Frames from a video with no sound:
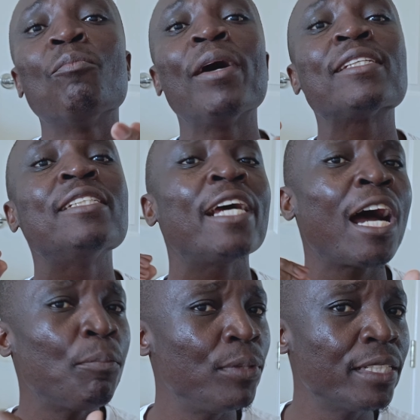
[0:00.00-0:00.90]
But the
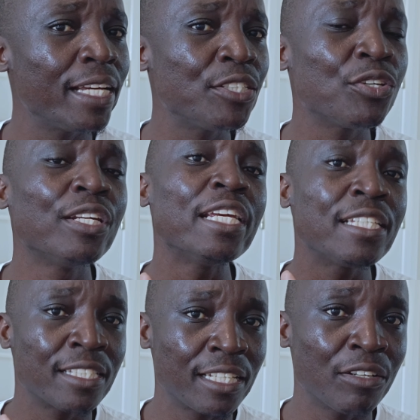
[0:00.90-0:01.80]
application
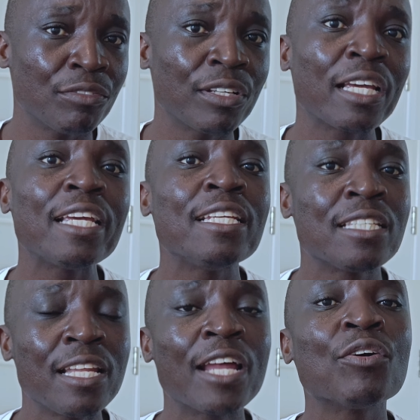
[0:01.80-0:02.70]
itself
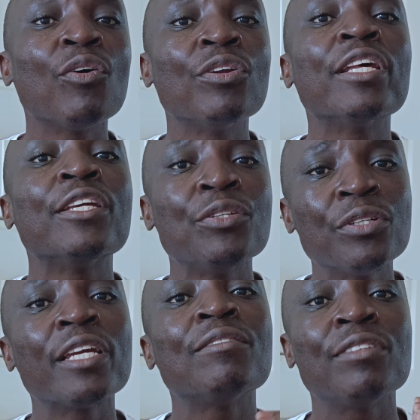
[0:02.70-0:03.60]
is done on the
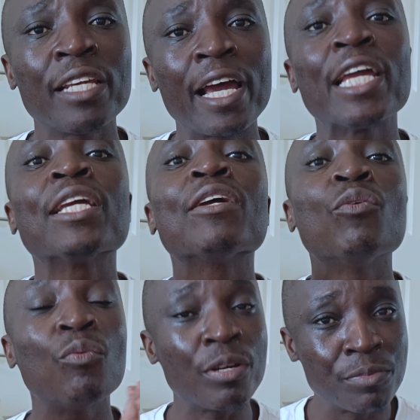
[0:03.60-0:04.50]
UKVI
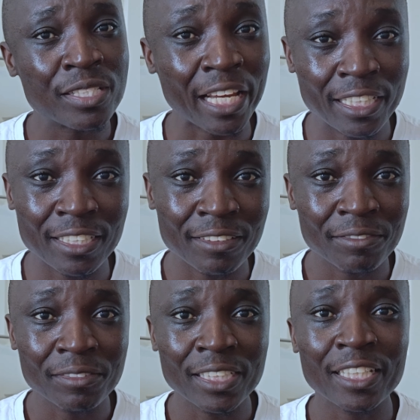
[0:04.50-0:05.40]
website,
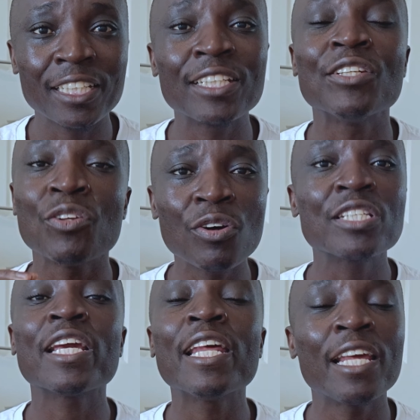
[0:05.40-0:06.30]

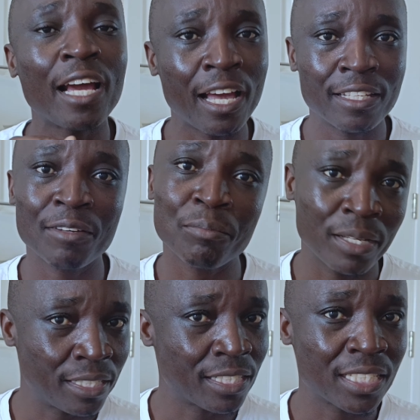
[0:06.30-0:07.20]
not any other
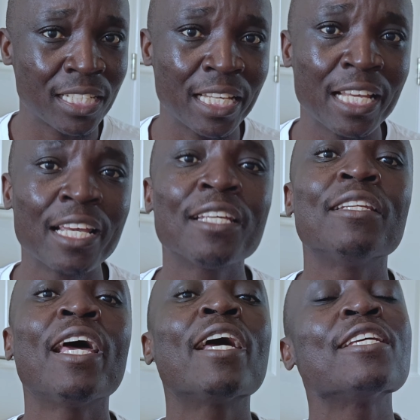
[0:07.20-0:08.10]
place.
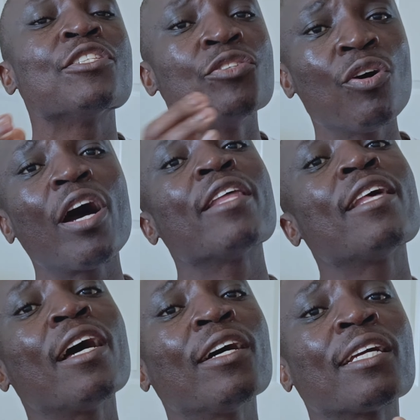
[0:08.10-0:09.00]
There is no
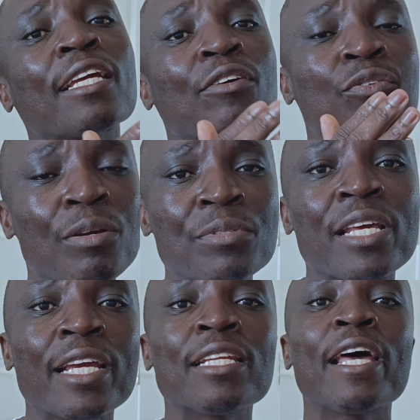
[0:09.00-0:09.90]
other
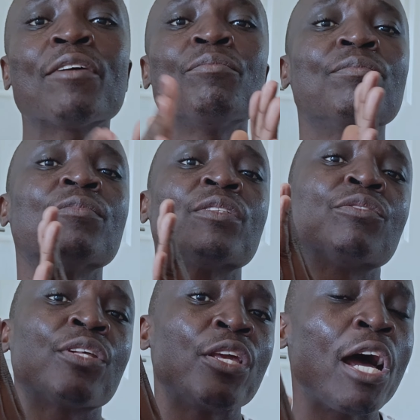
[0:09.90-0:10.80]
website like
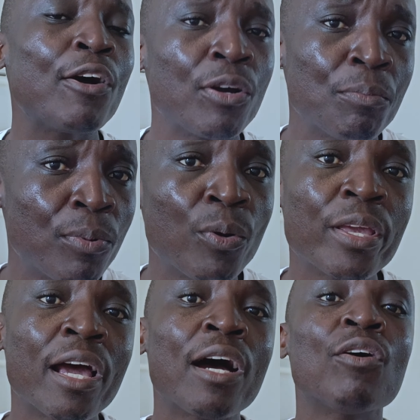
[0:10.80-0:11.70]
for the
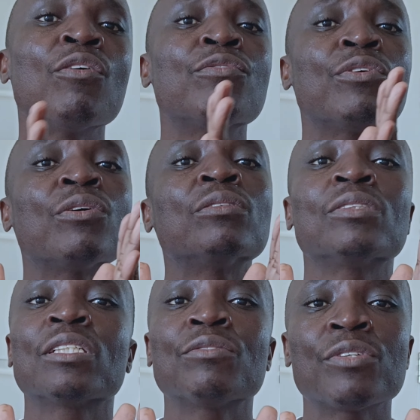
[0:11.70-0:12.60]
employer or for
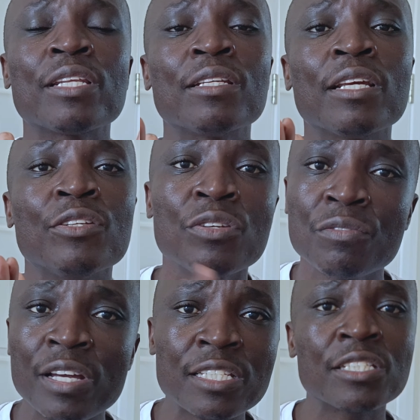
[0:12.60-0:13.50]
the
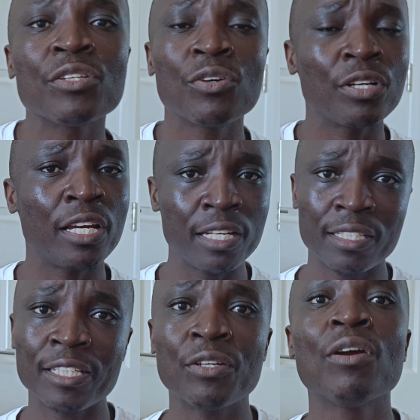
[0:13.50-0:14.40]
university or
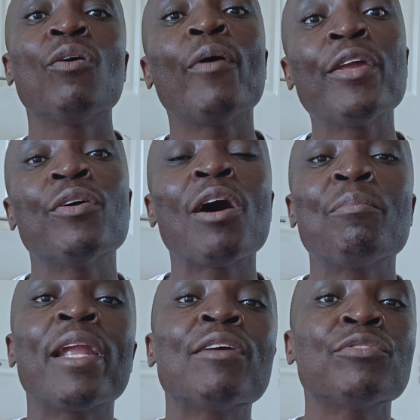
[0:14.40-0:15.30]
anything where you
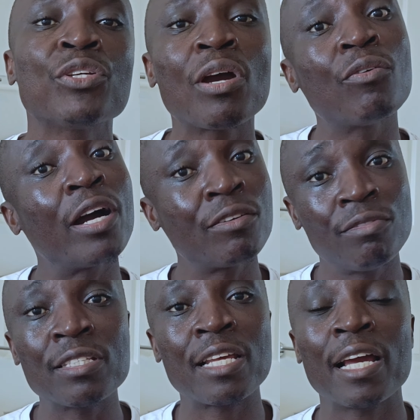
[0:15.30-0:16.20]
apply for your work
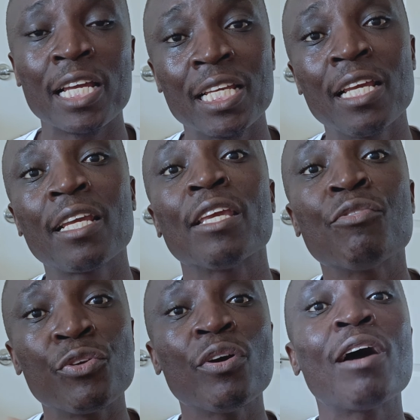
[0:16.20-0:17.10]
visa
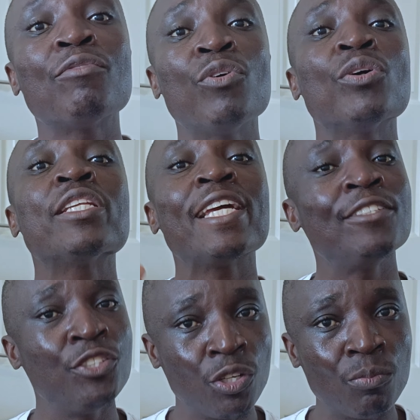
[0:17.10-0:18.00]
if you have got
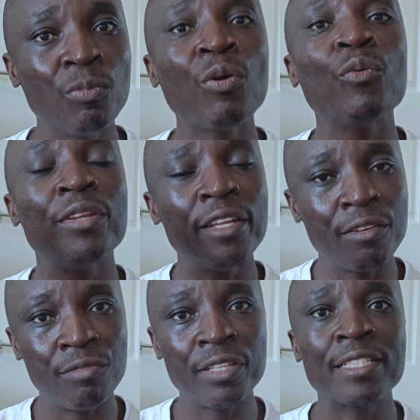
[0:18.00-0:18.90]
a job with
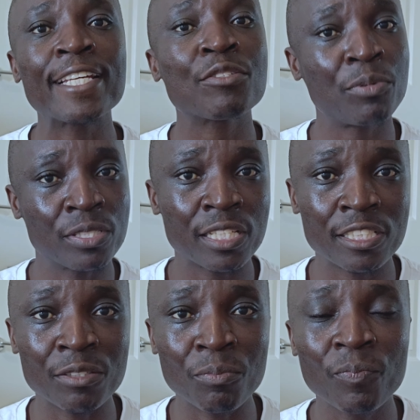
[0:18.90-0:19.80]
a visa
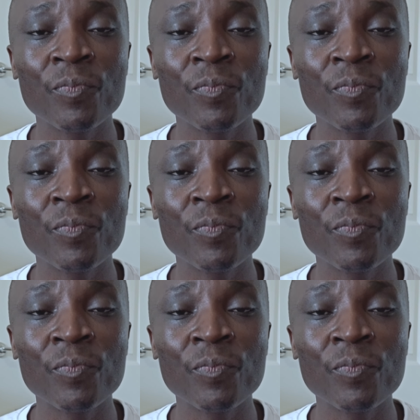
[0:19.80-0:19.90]
sponsorship.